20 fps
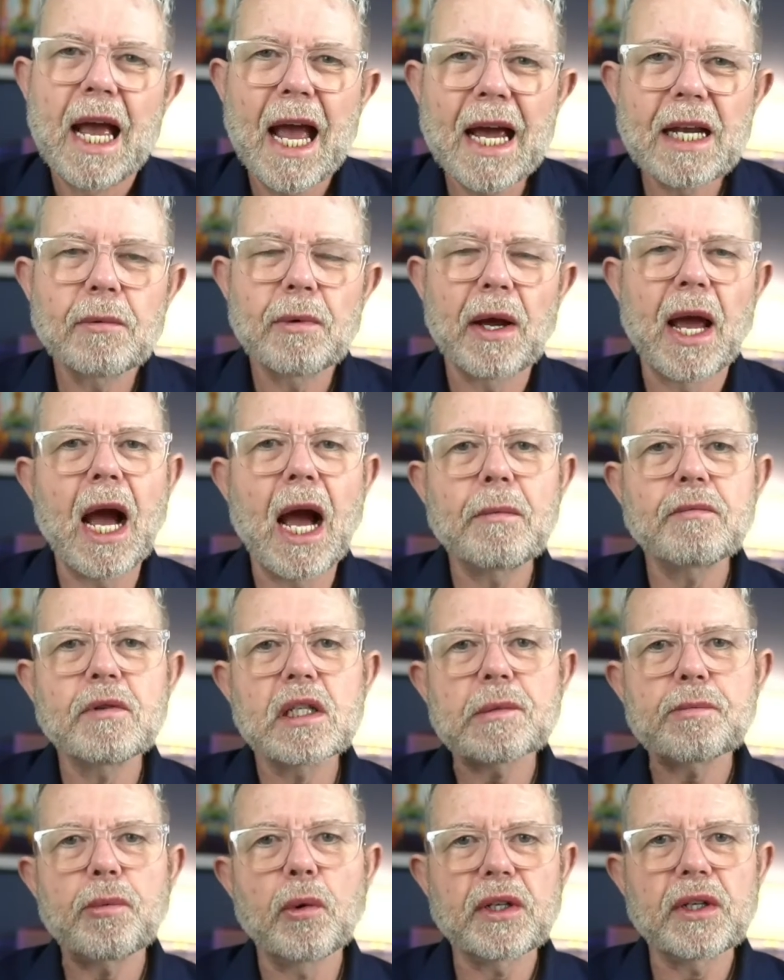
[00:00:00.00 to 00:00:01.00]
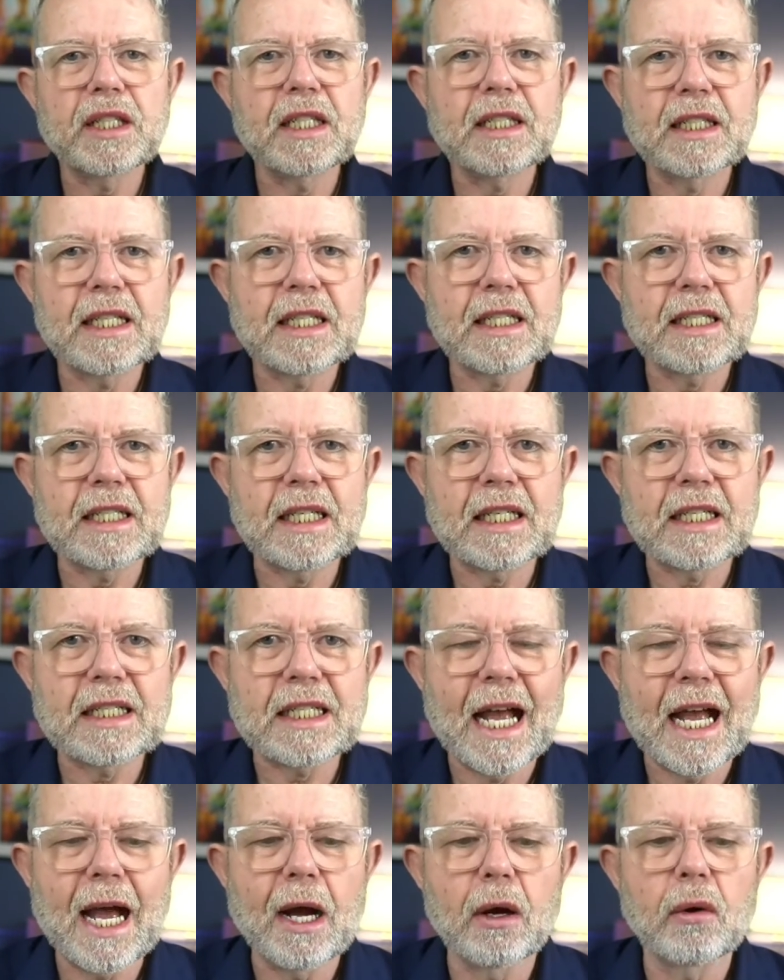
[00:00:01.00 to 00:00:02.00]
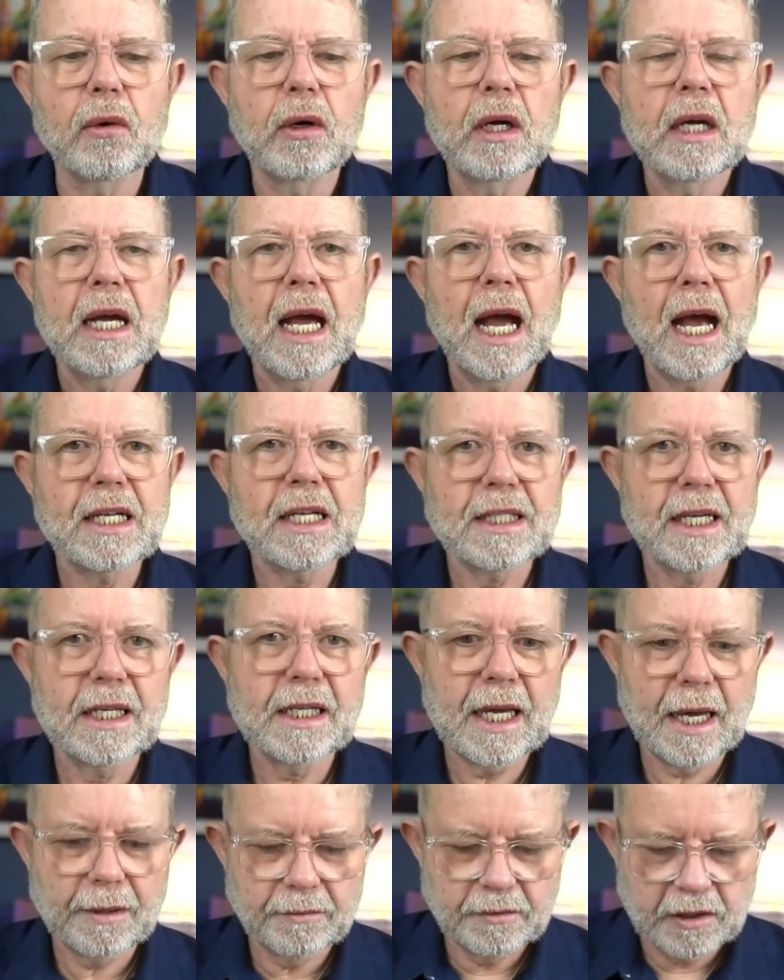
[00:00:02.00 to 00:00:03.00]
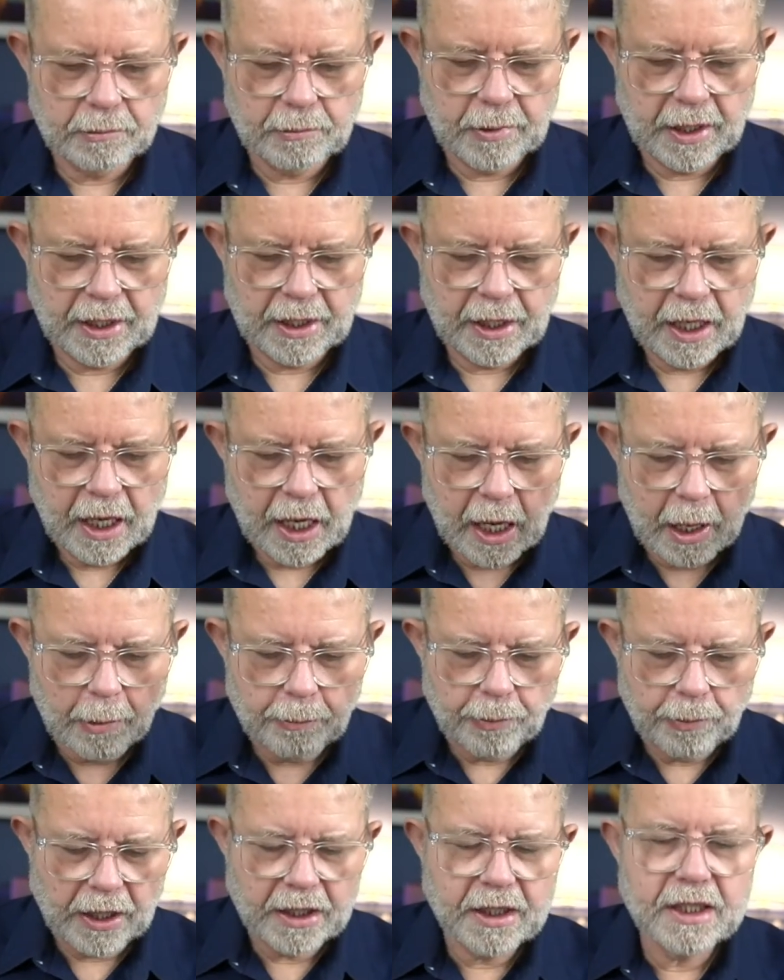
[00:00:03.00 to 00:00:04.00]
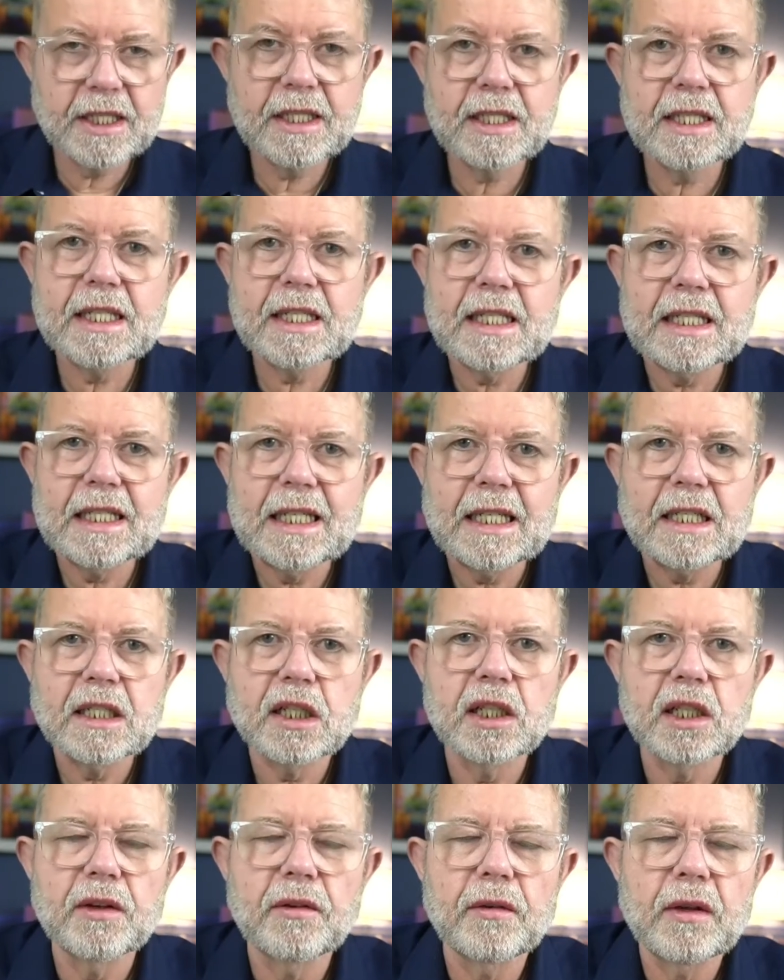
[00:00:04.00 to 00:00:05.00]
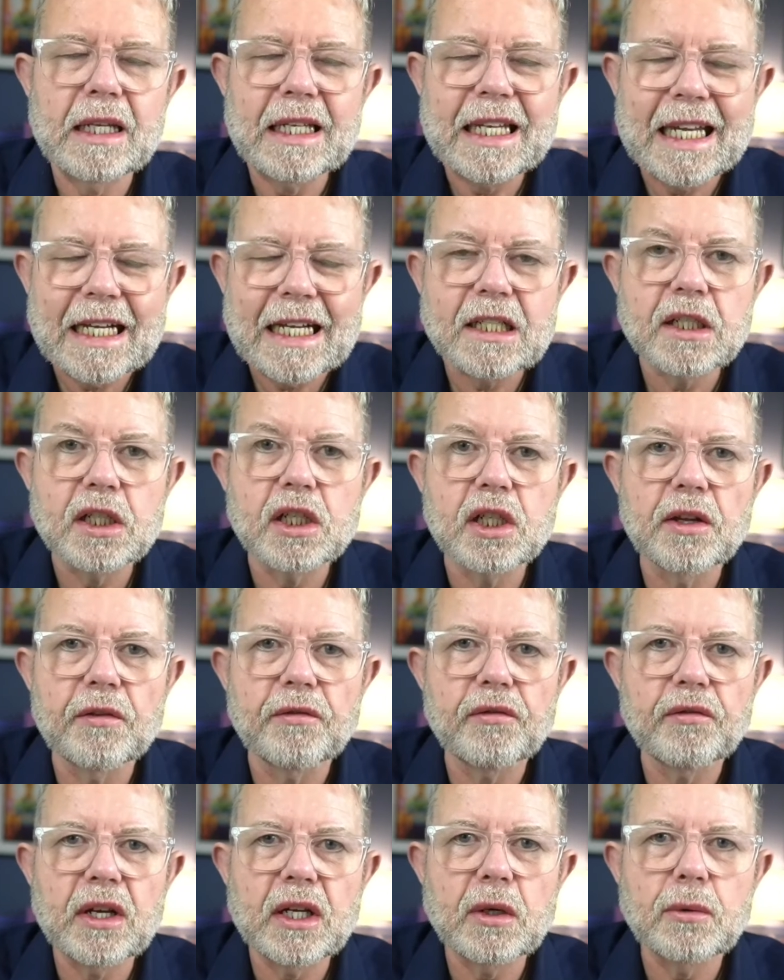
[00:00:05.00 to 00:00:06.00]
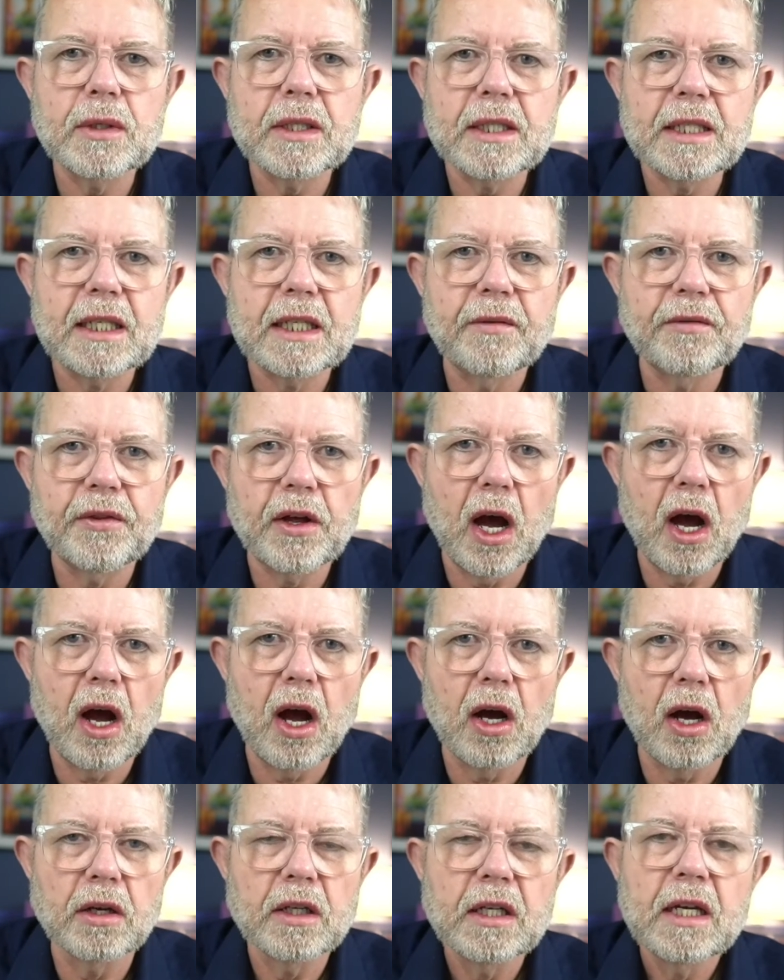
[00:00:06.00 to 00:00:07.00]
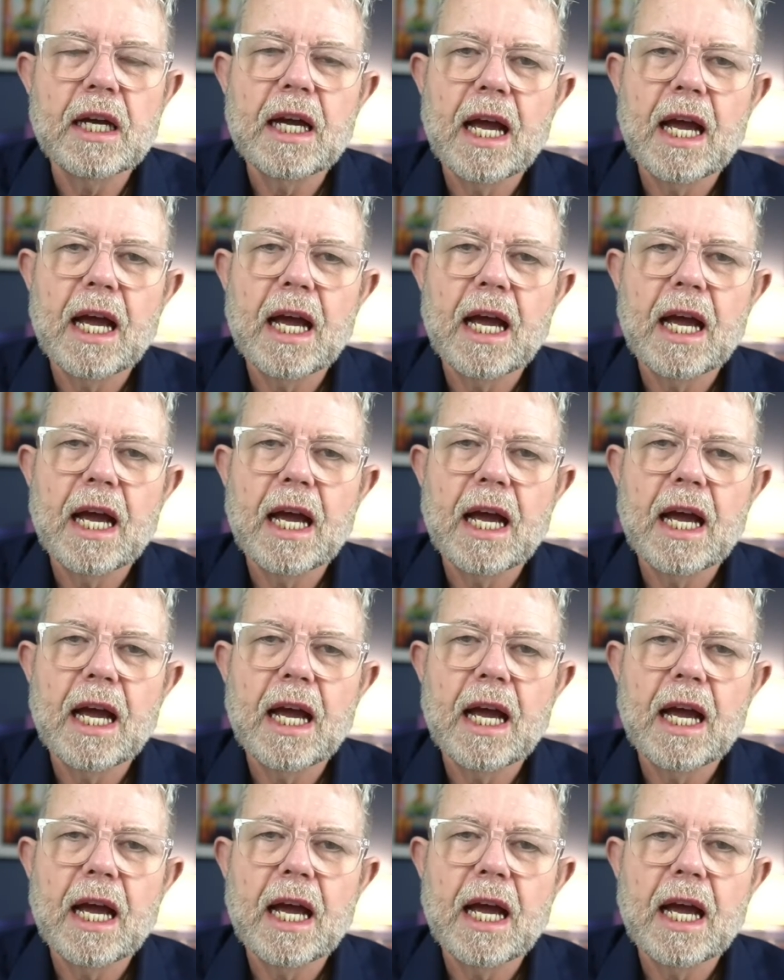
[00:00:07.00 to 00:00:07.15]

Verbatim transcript: Anyway, I'm just pointing these things out as it came to me. Abundance is linked to the, linked to the frequency of the heart.